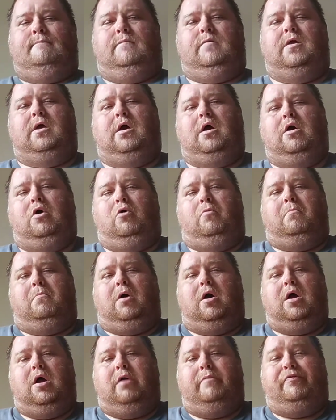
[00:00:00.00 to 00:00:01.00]
Now,
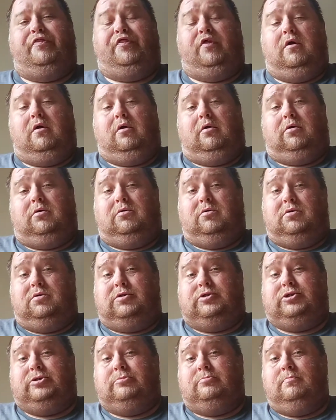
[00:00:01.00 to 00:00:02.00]
my thing
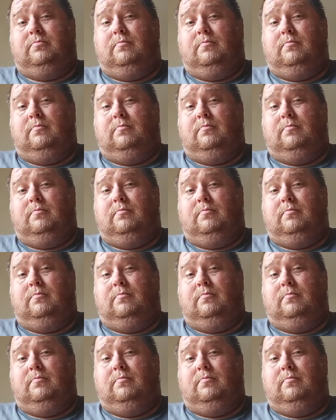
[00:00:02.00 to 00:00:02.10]
is,